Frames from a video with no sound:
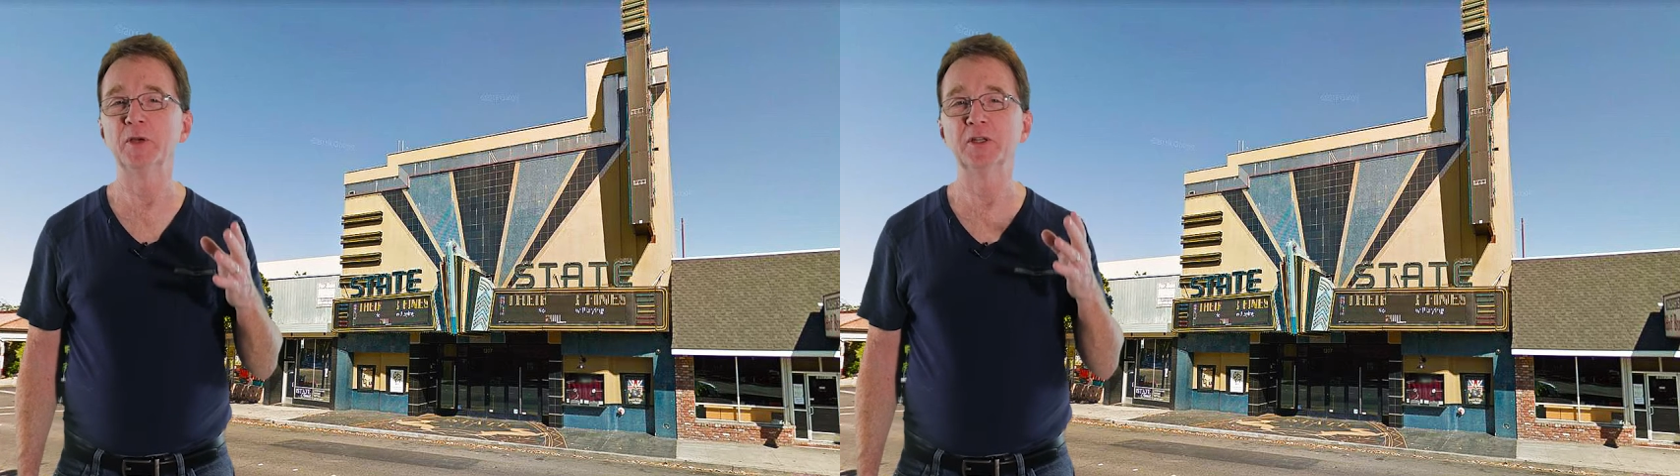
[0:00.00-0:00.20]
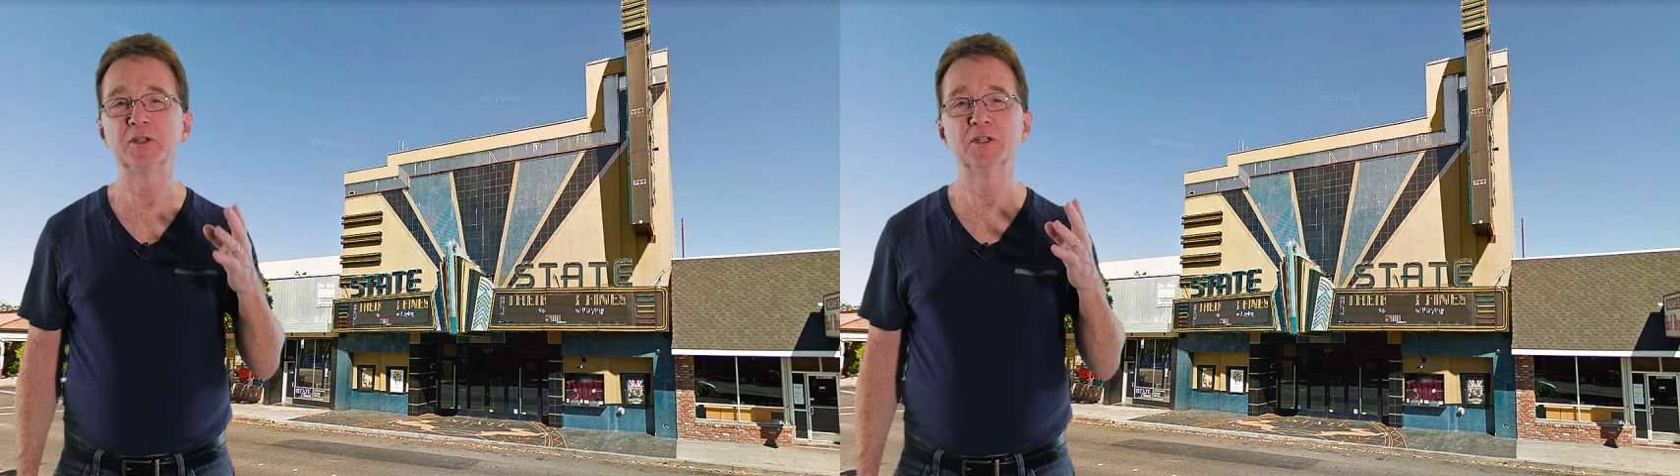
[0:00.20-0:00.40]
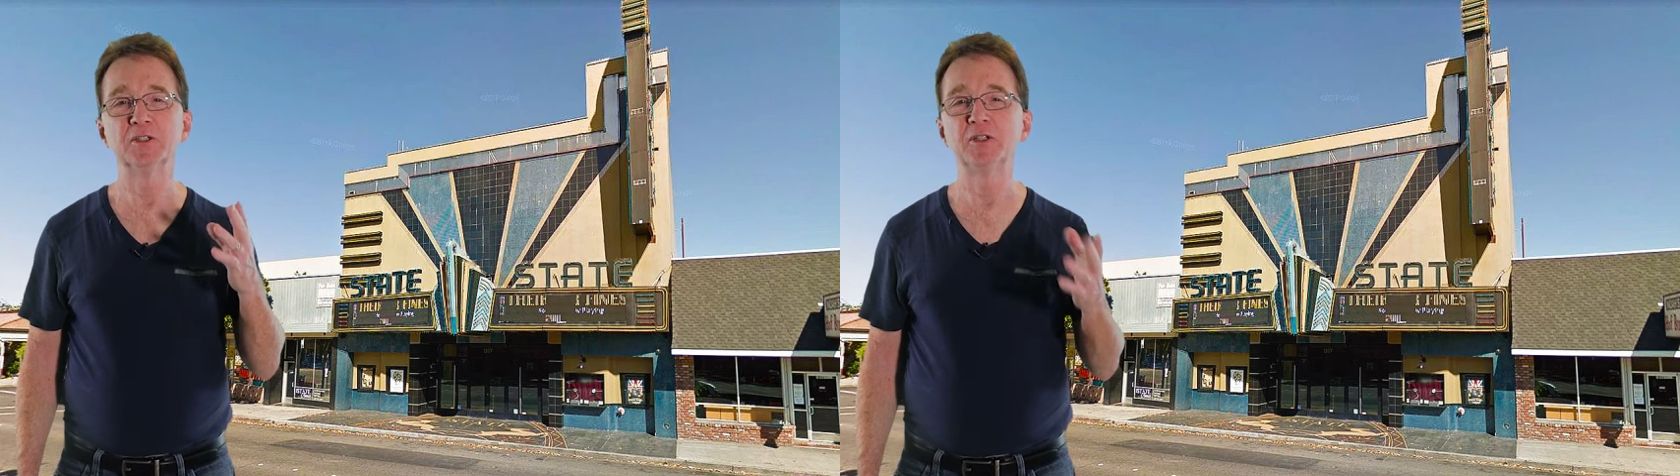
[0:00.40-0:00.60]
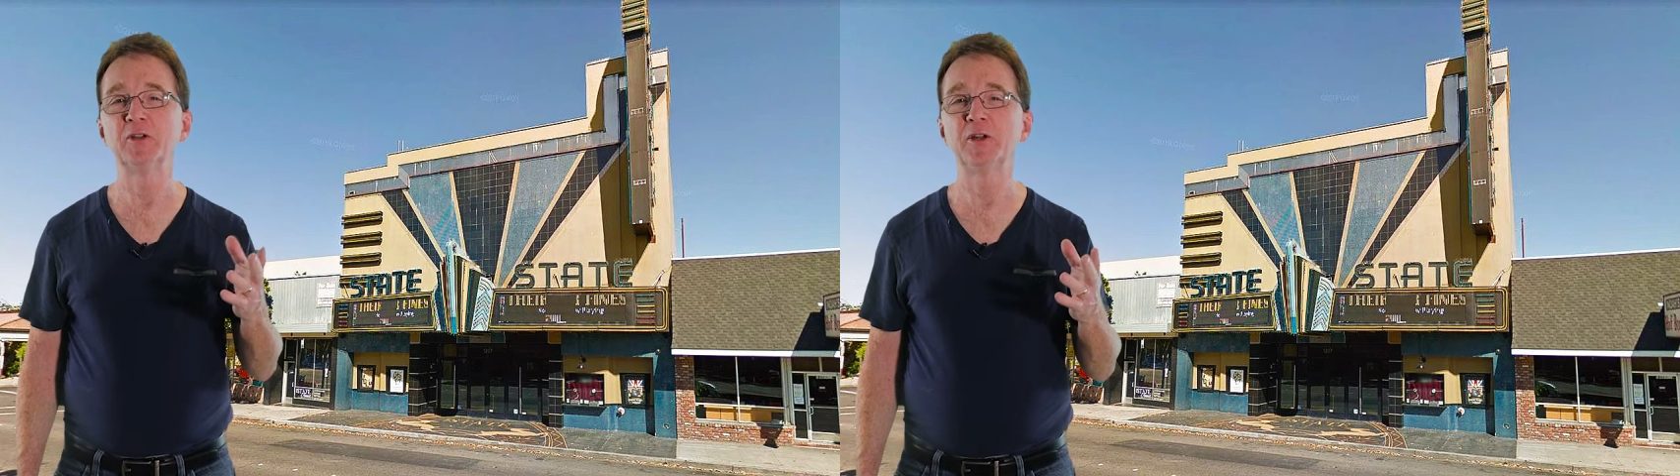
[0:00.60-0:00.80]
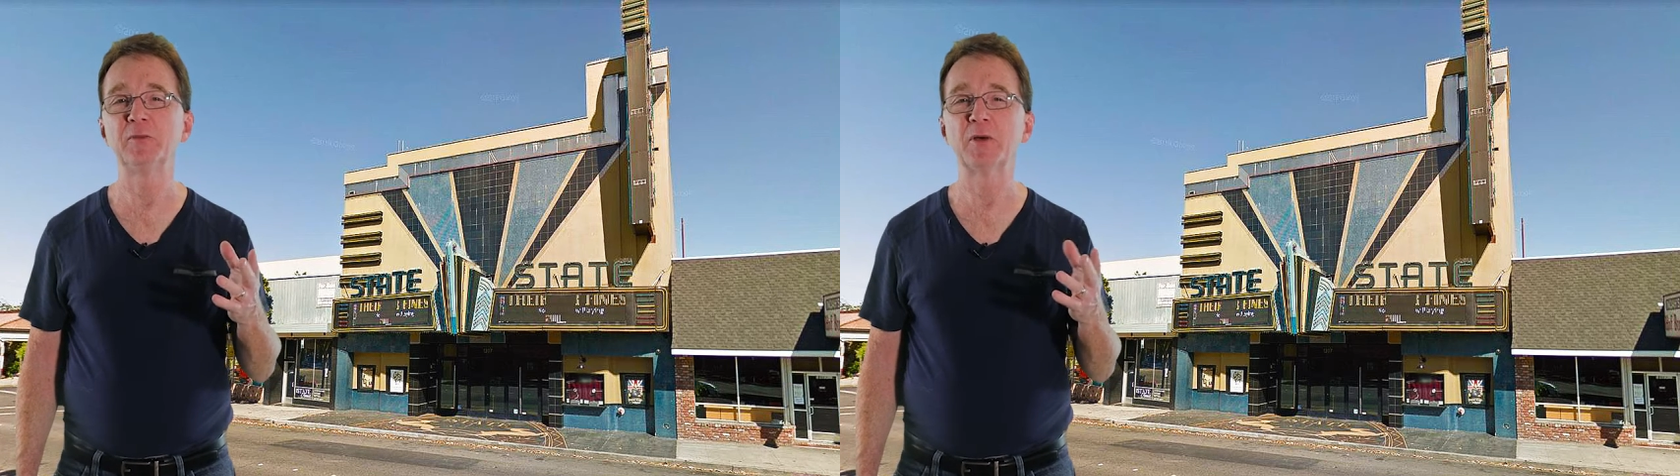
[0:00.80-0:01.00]
been
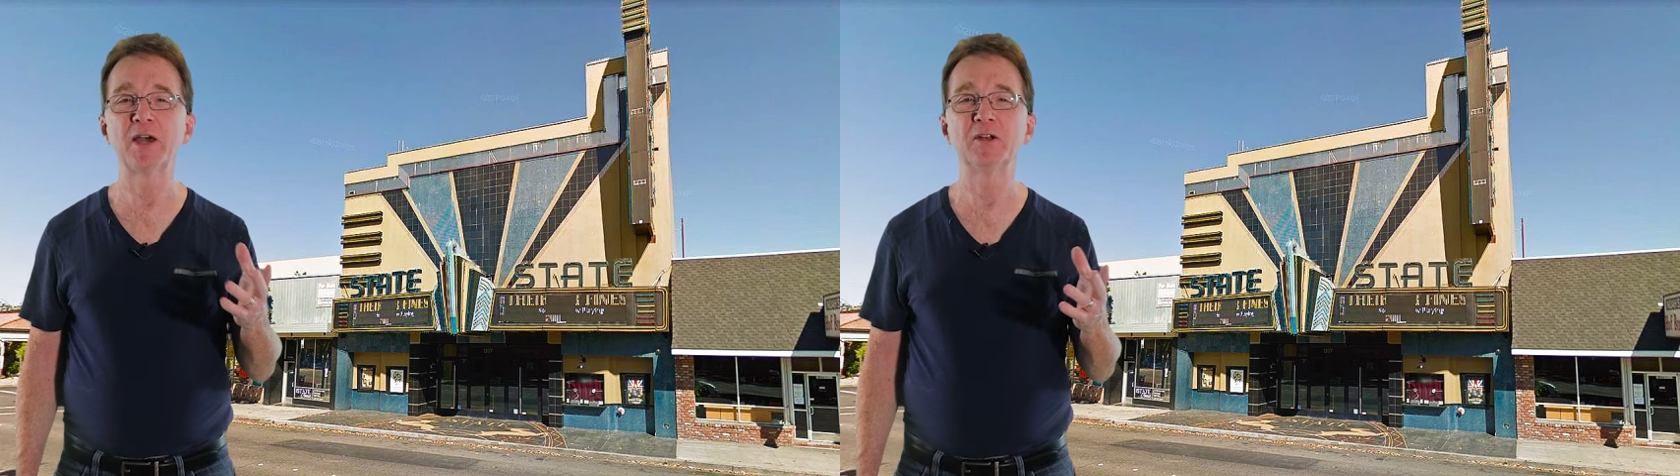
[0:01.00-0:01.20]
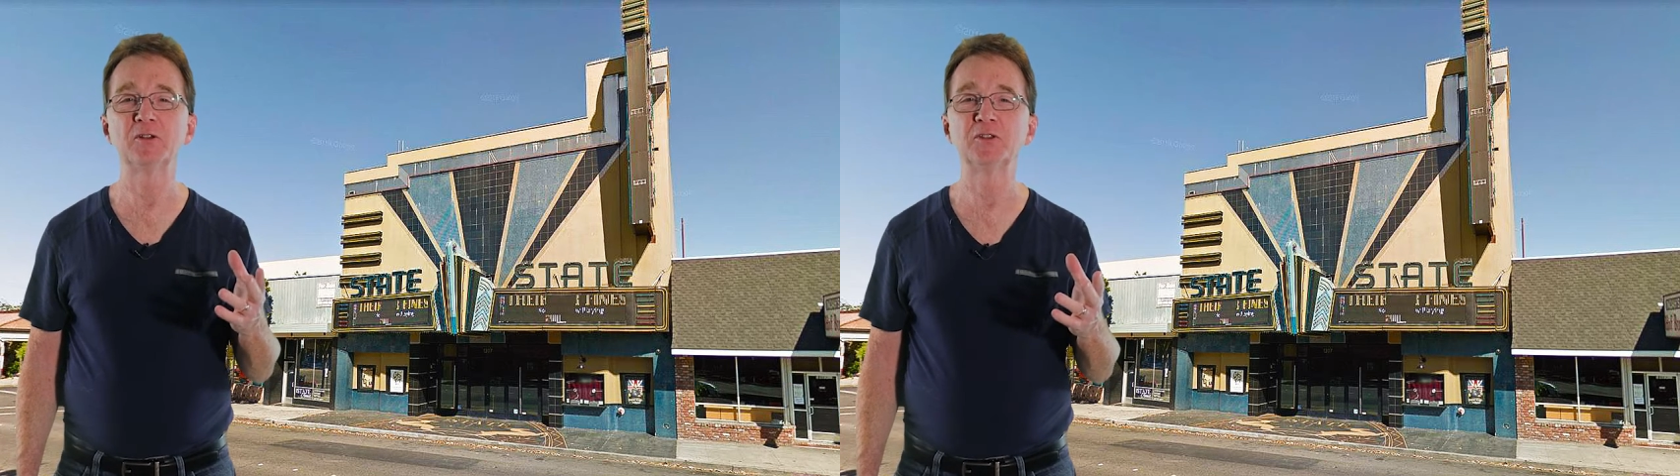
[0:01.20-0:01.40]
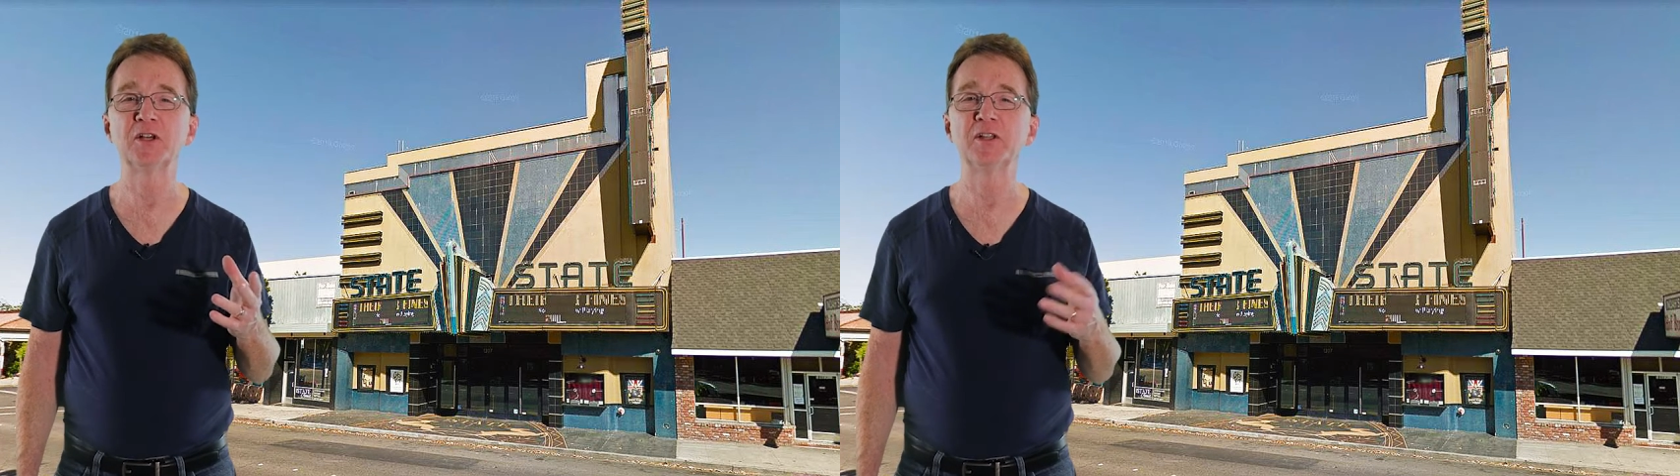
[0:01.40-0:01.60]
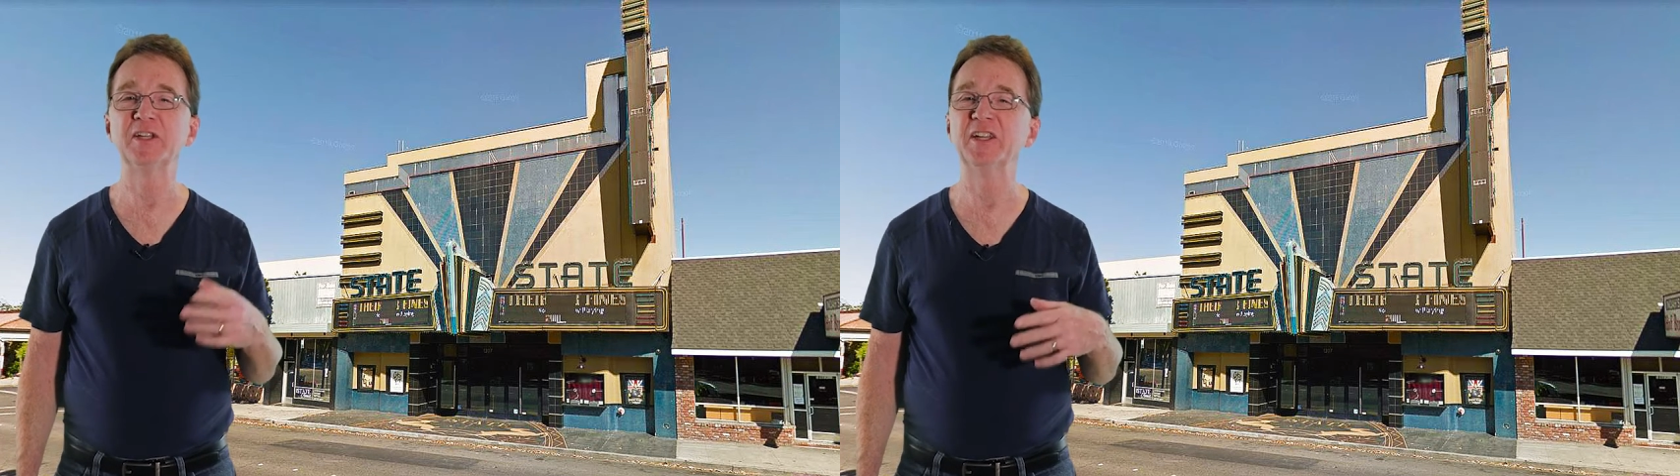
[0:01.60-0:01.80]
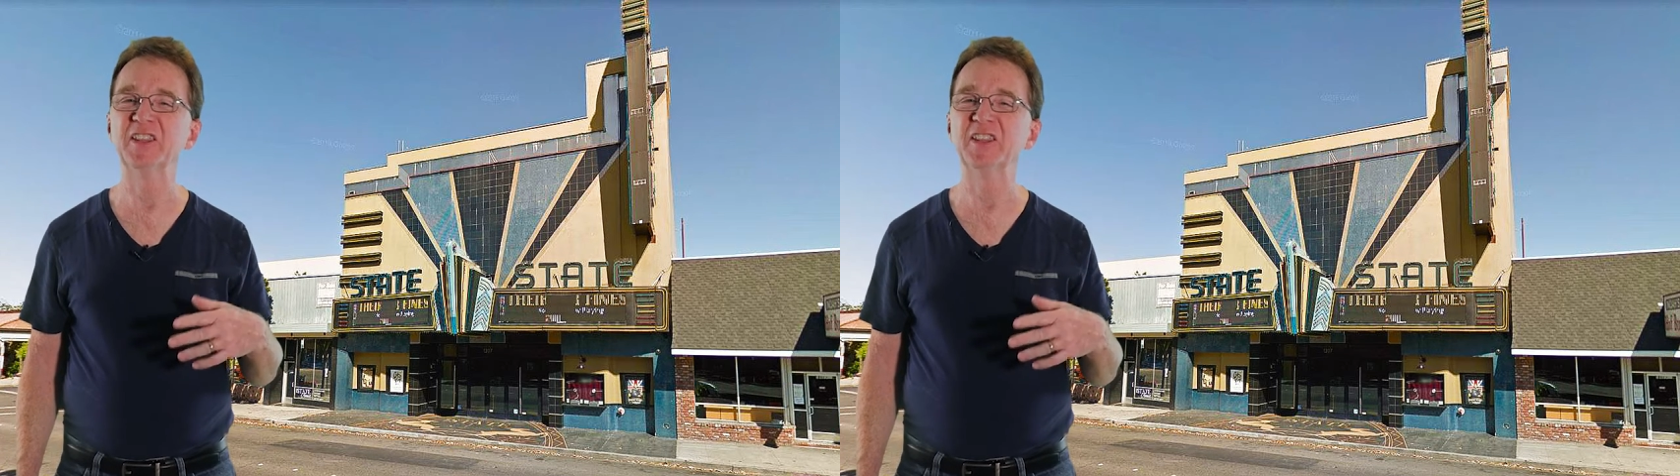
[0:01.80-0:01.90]
considering buying or selling